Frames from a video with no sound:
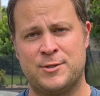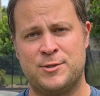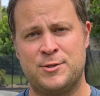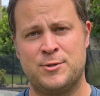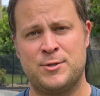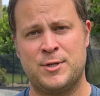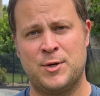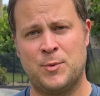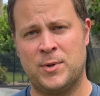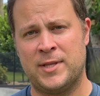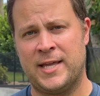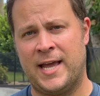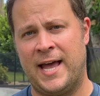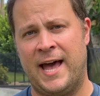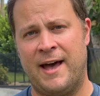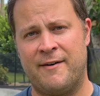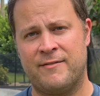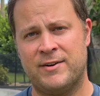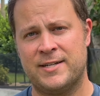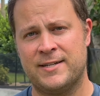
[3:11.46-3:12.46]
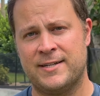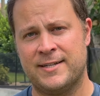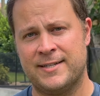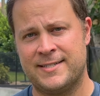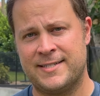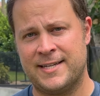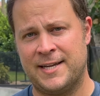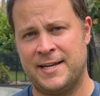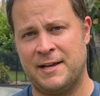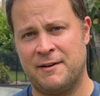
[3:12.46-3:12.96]
using when they have it
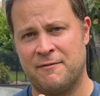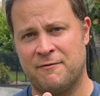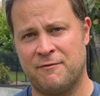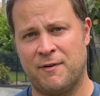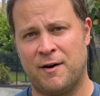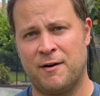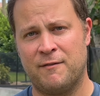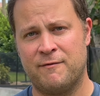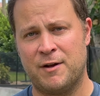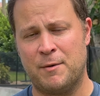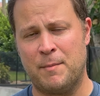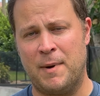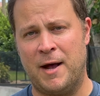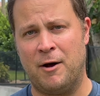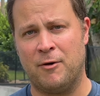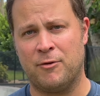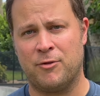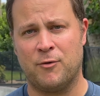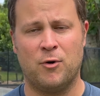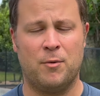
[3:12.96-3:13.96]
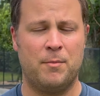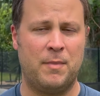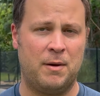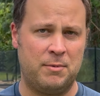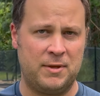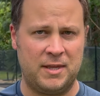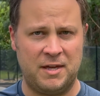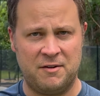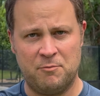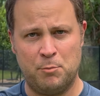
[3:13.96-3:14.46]
sitting in front of their mouth, or maybe
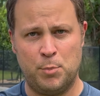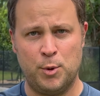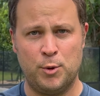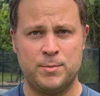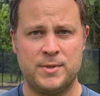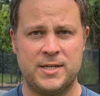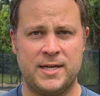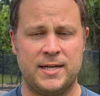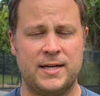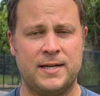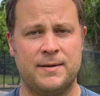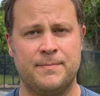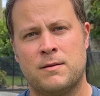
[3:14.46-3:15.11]
they've boomed it in.